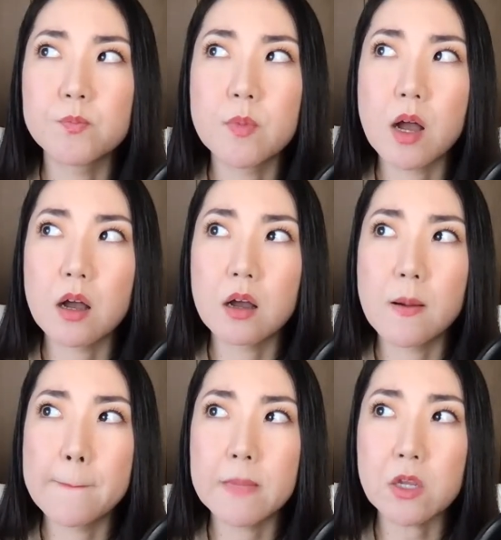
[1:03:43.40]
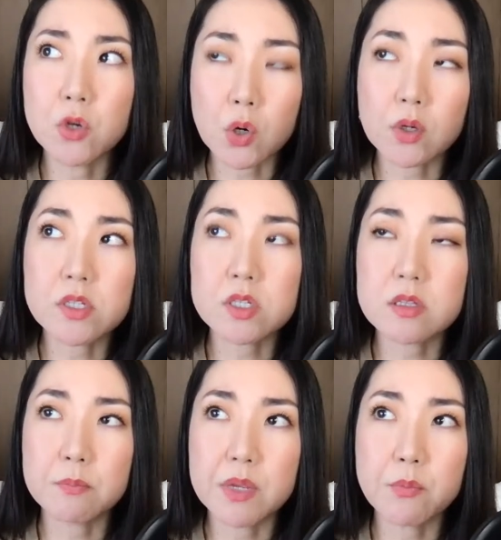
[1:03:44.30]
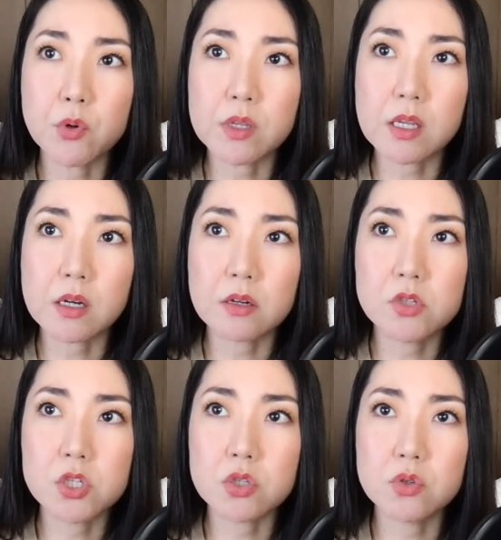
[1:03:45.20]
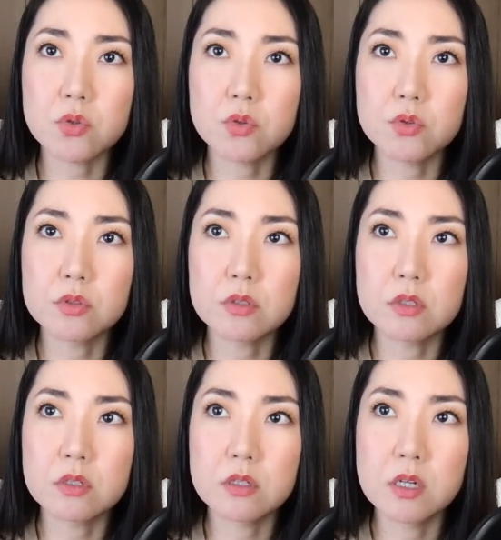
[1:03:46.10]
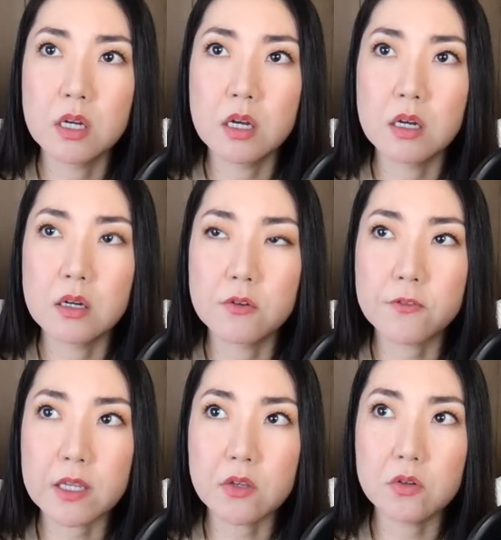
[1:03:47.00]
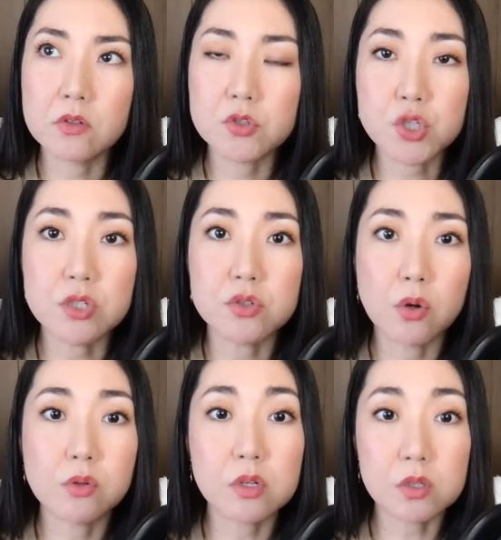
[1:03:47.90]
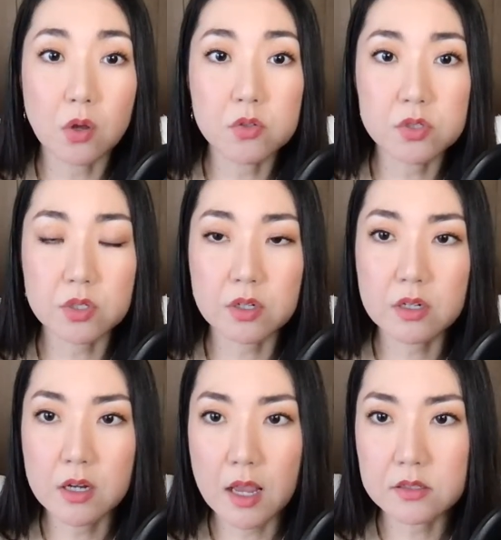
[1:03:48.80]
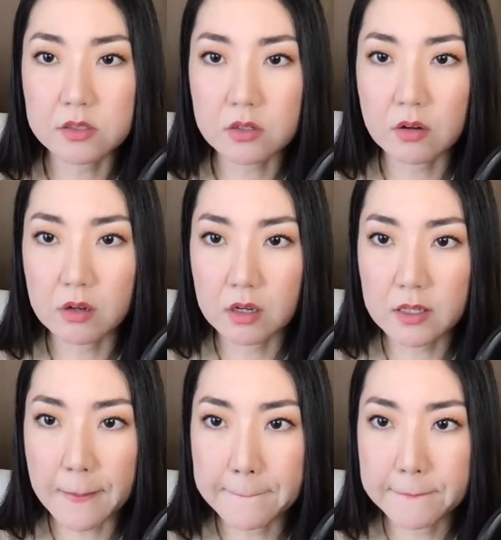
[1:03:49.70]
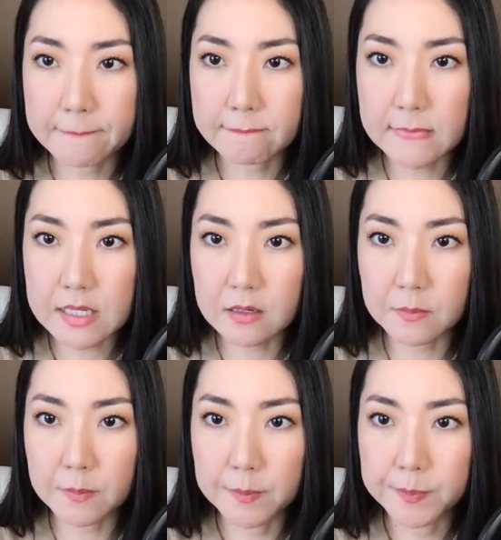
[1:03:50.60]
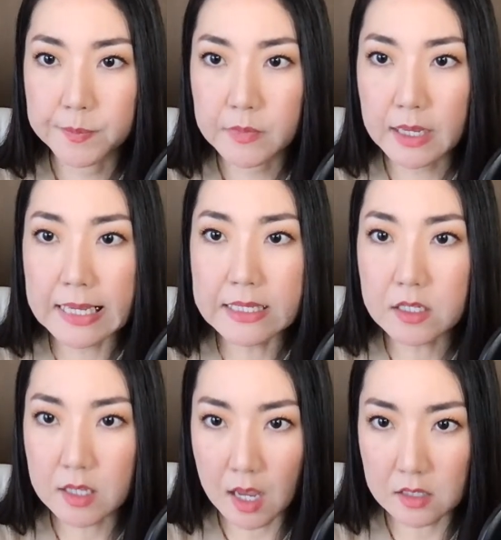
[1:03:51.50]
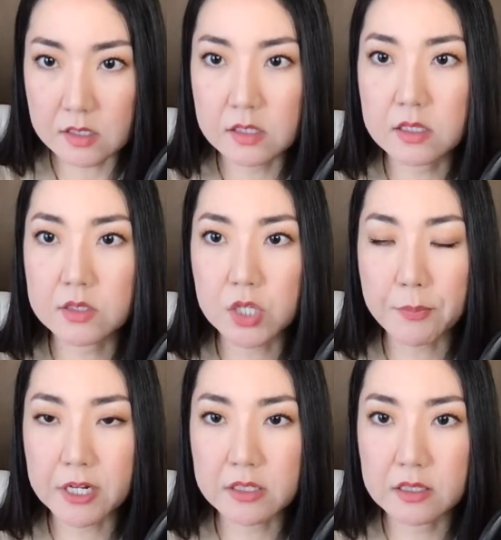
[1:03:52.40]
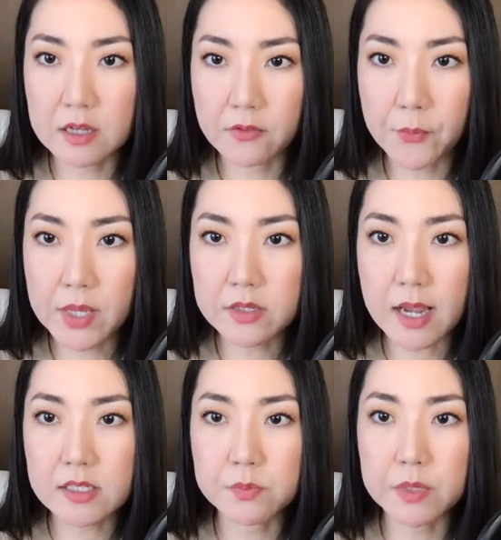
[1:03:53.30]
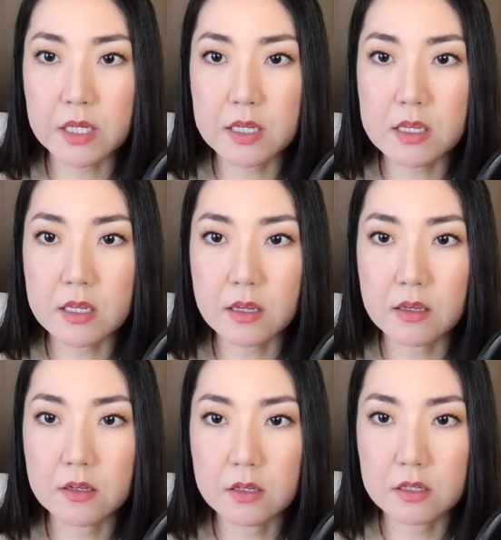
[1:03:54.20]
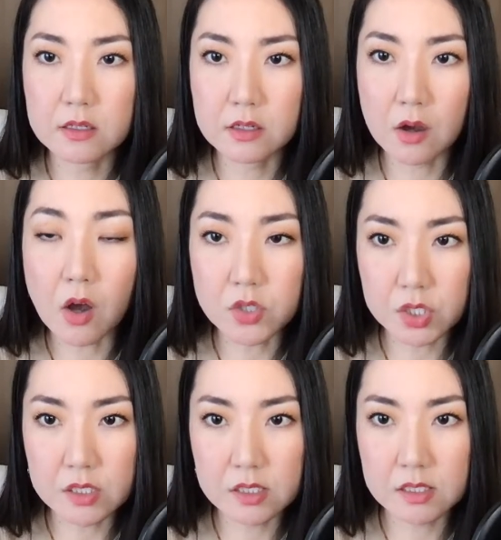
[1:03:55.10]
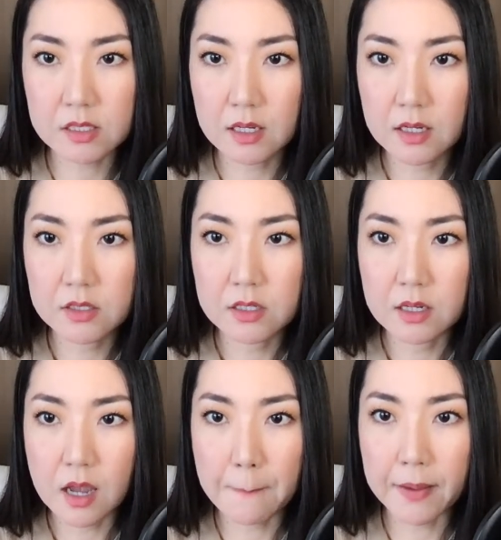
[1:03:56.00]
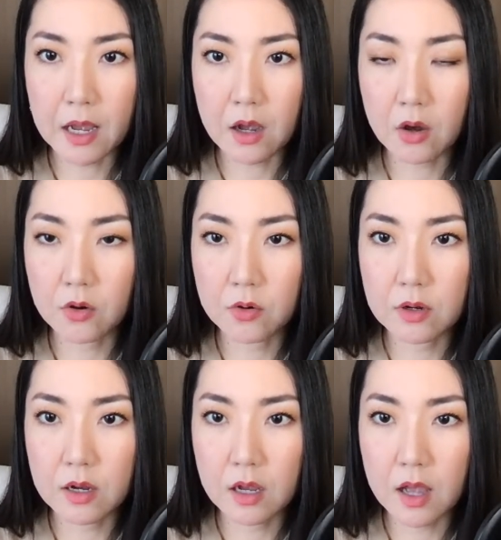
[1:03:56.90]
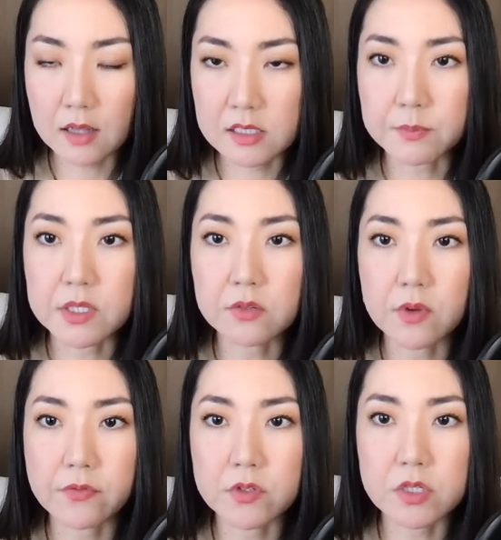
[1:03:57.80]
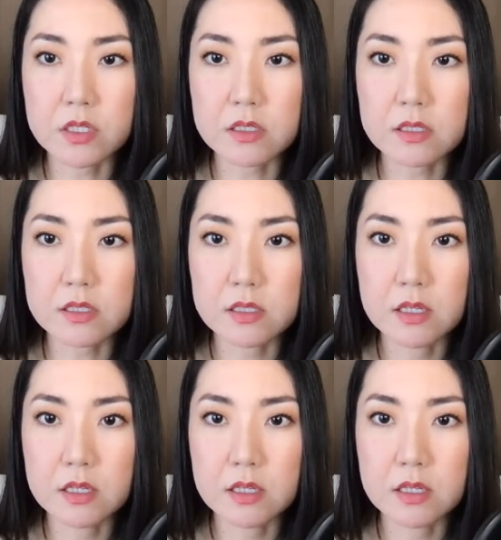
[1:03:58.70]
encourage the people here to feel Shinto closer and so on. Yeah. And yes, the Japanese government has been cautious about accepting refugees.